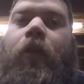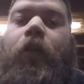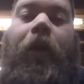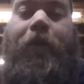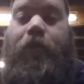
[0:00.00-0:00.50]

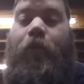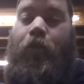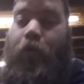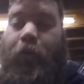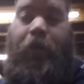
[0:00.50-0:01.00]
You know it's not
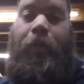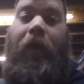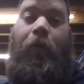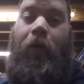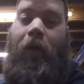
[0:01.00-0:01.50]
good when you
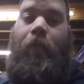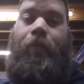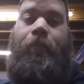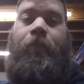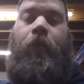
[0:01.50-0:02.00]
pick one up
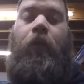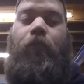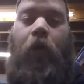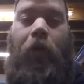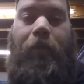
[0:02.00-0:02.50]
and
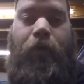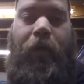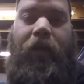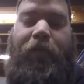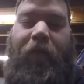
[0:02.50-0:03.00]
roll it
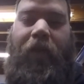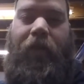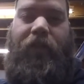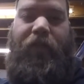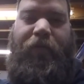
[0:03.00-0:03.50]
between your
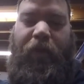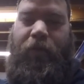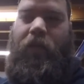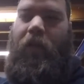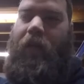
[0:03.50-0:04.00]
fingers. It
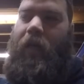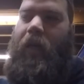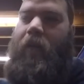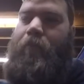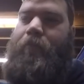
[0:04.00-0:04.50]
feels like
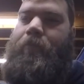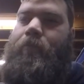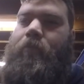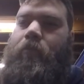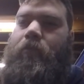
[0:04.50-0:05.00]

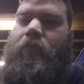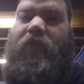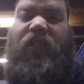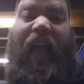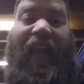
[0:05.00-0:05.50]

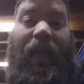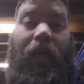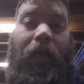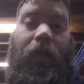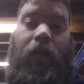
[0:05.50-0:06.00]

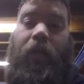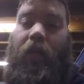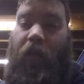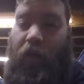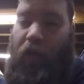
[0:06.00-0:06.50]
sand,
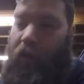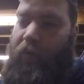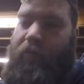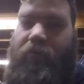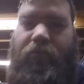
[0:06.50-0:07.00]
and you
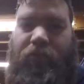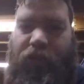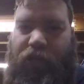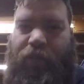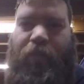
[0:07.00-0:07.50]
can
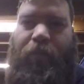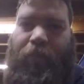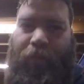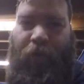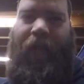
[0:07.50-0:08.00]
just
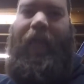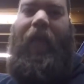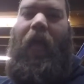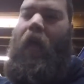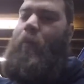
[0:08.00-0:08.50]
break
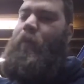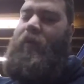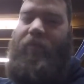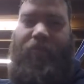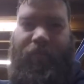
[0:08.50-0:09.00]
it up
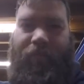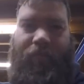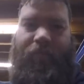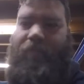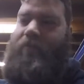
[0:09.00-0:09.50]
and
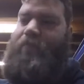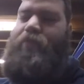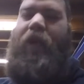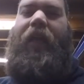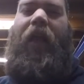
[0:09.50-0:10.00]

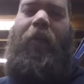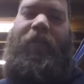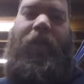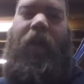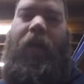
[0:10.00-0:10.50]
break it up
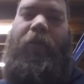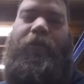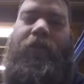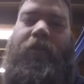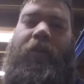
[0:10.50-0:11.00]
with
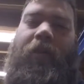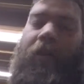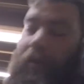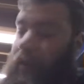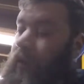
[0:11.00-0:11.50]
nails, and
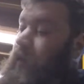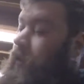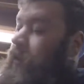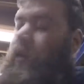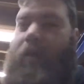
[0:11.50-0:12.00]

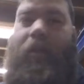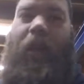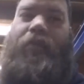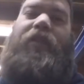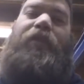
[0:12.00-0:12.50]
it goes